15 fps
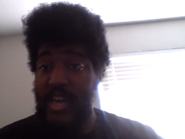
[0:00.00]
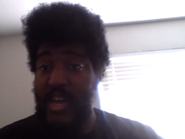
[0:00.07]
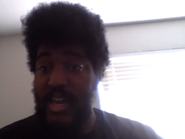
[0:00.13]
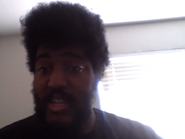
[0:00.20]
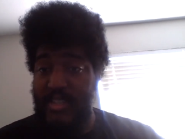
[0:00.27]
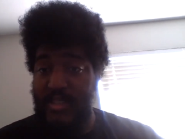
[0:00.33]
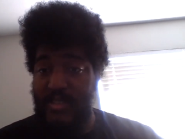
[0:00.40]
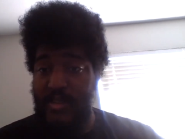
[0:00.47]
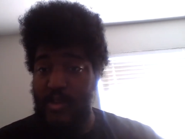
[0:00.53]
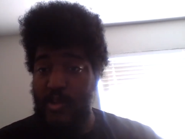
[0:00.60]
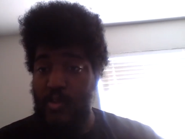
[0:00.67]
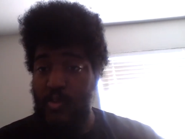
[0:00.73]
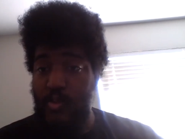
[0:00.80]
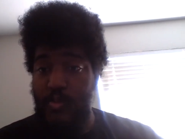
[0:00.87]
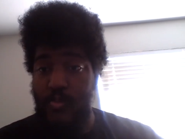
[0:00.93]
And
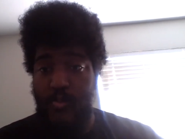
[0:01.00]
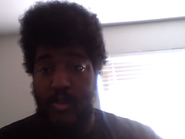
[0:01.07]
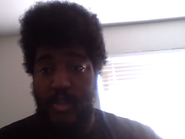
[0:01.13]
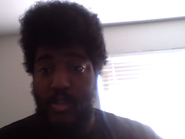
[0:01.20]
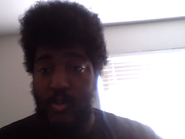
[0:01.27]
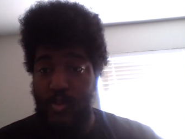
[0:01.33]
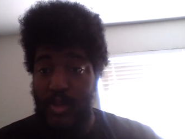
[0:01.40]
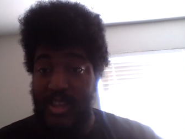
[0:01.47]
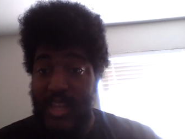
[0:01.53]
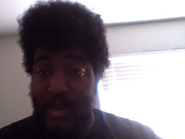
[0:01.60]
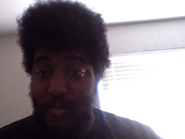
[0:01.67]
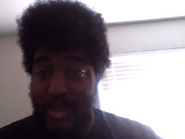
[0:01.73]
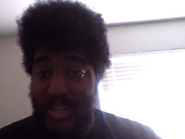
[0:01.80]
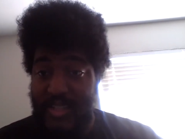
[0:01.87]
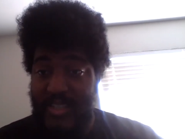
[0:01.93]
so, you know, with
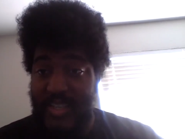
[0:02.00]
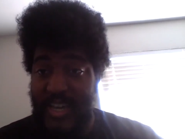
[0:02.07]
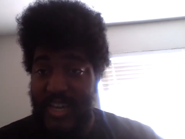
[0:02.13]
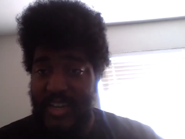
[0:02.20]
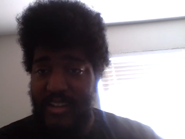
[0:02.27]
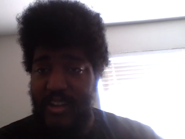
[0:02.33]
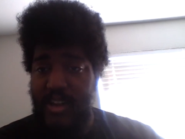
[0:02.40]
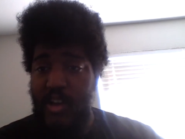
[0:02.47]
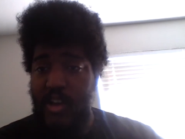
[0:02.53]
that being said,